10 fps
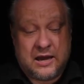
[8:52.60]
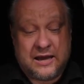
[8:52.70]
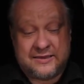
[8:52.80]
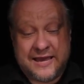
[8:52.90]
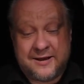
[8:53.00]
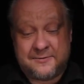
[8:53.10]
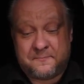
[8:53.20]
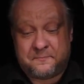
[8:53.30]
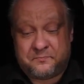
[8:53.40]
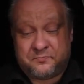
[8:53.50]
And
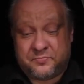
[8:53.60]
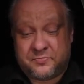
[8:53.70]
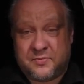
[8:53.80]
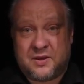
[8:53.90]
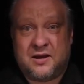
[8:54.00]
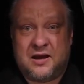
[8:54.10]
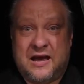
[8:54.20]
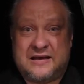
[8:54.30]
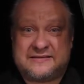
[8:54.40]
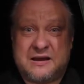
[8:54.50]
then
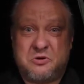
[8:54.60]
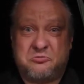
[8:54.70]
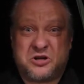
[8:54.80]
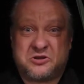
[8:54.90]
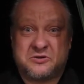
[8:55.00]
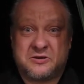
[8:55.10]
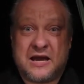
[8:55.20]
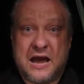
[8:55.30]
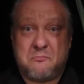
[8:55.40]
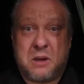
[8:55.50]
a Samaritan
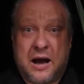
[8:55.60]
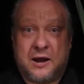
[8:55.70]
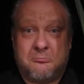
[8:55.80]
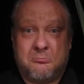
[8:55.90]
came by.